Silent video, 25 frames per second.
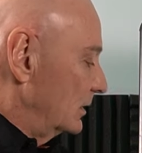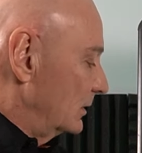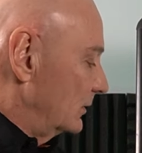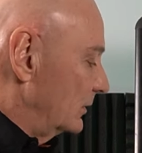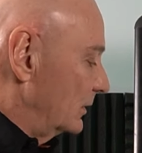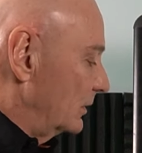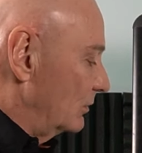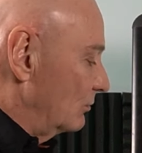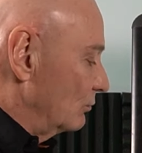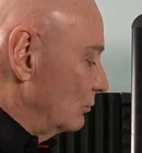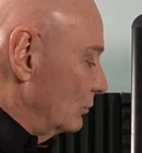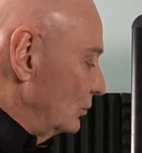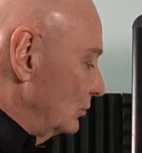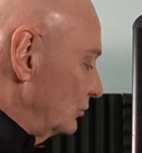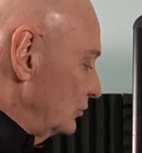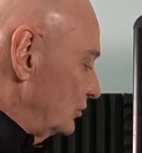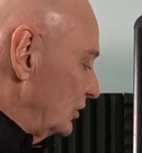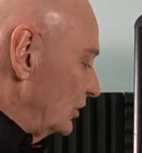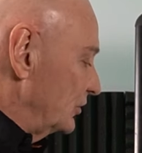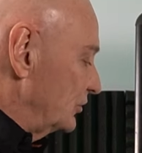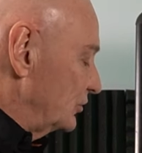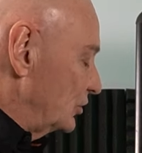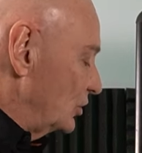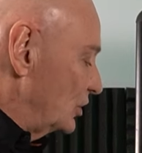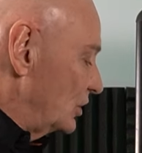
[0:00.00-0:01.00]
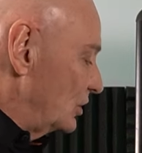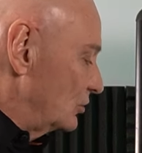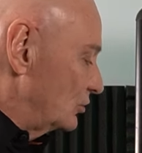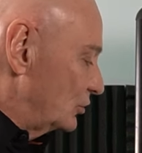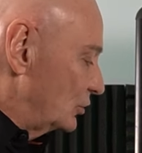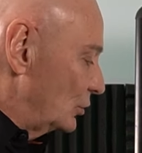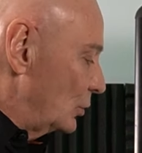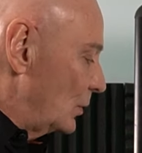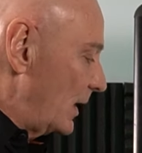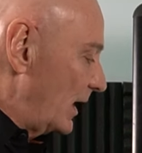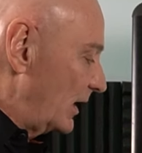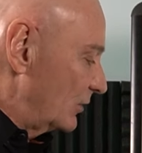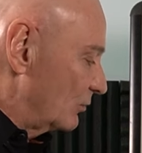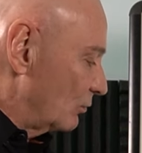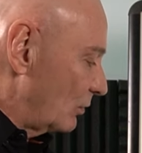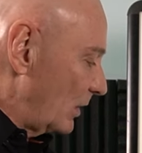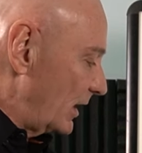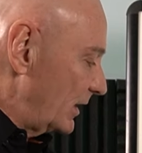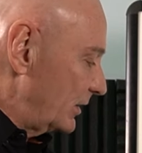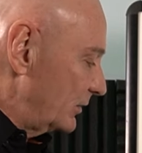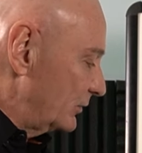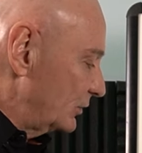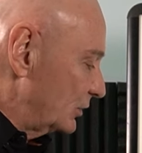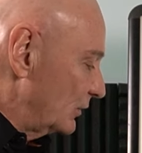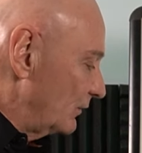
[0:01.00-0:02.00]
the since she Sue had
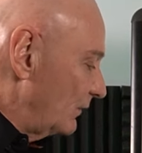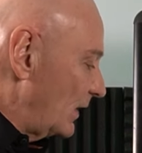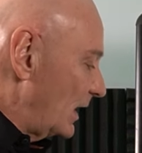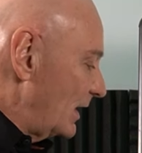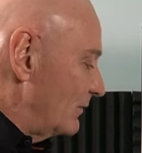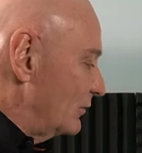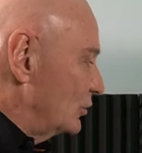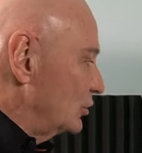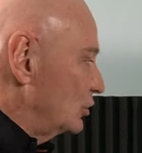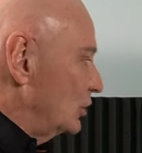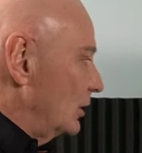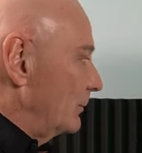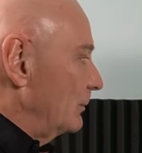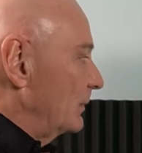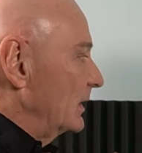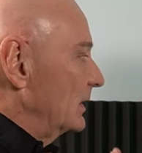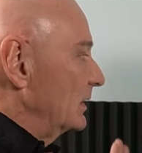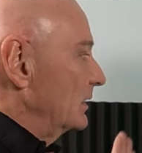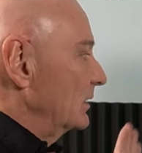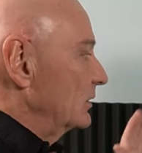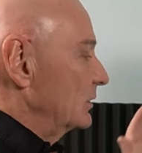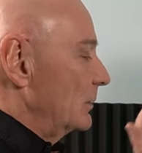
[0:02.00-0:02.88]
right of survivorship,